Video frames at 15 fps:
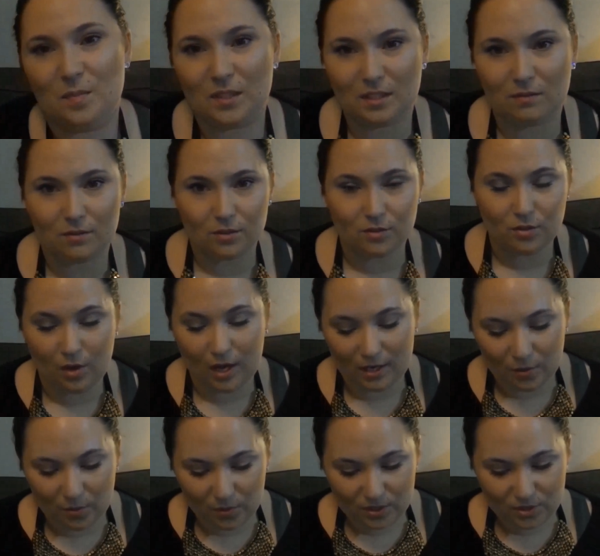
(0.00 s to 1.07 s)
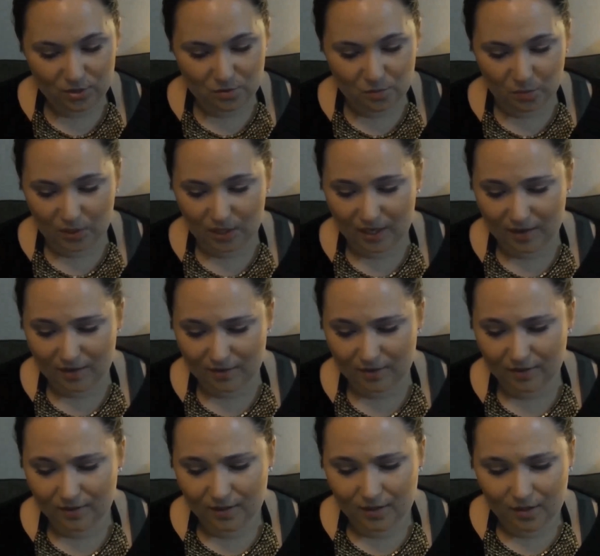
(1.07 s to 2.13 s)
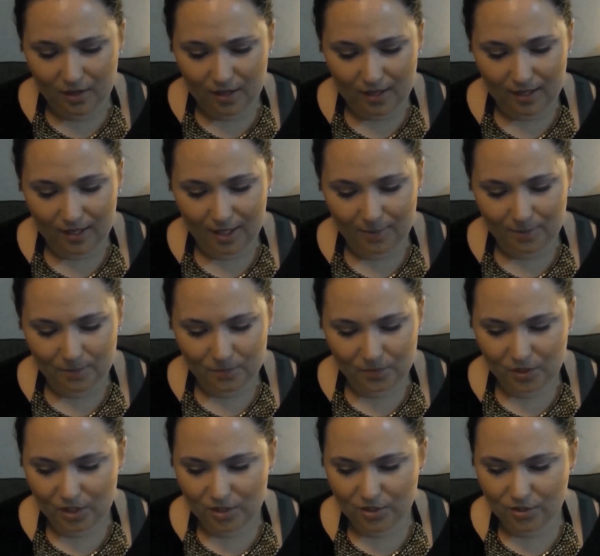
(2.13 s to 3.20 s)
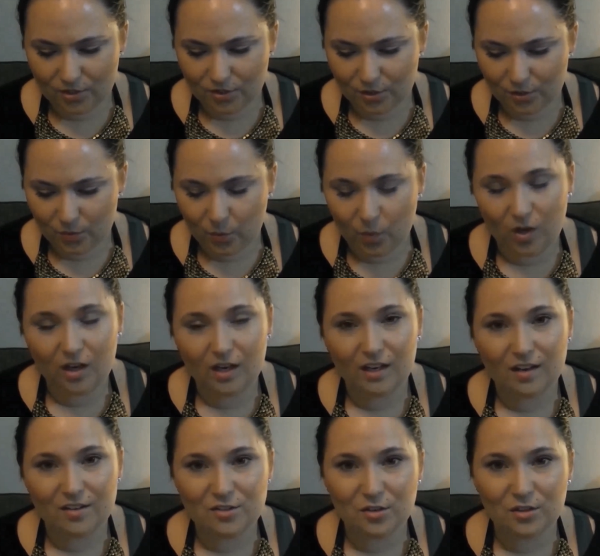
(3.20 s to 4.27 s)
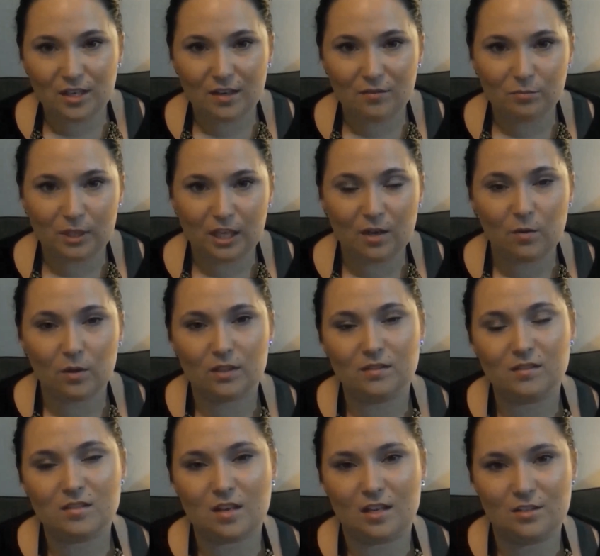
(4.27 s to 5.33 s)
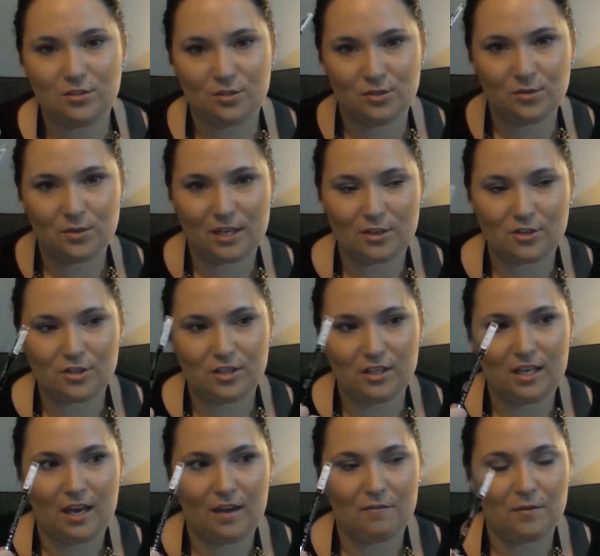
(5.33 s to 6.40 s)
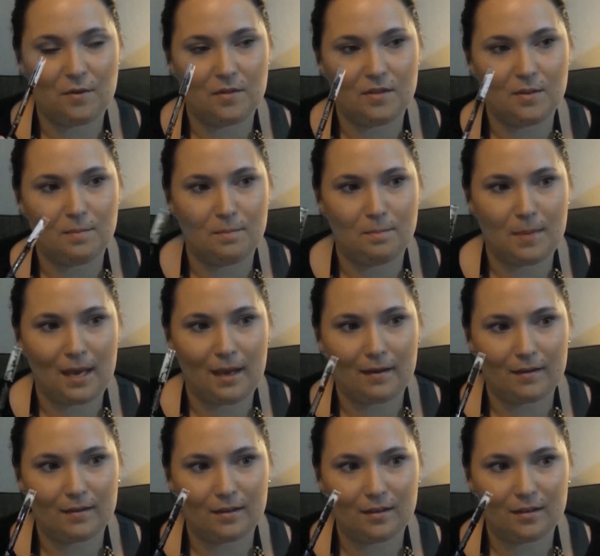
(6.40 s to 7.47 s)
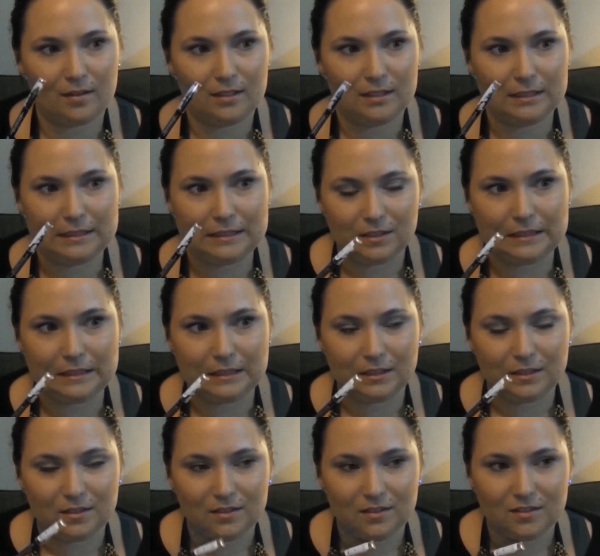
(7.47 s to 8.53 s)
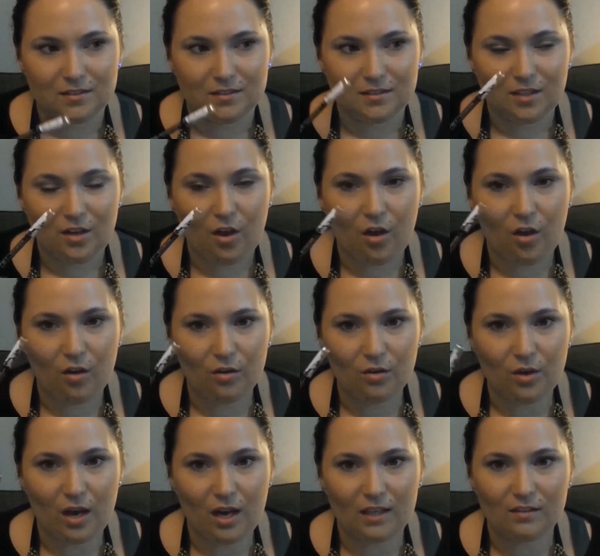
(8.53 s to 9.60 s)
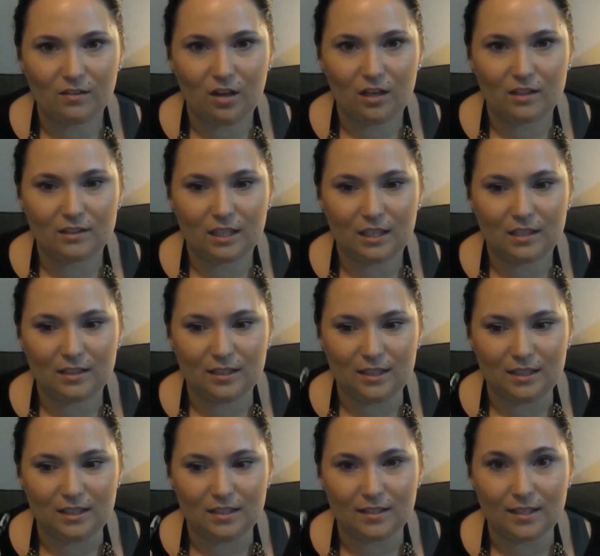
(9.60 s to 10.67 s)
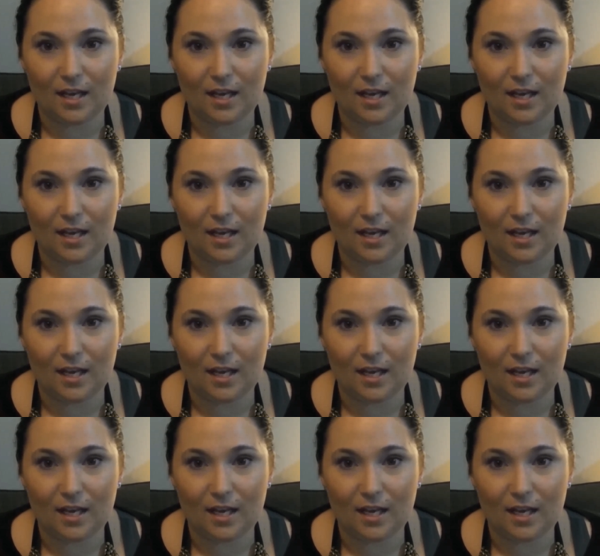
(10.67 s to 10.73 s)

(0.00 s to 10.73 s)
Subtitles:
believe it or not. I always use brown. I don't know why I don't have black ones. I do actually have the MAC coal eyeliner in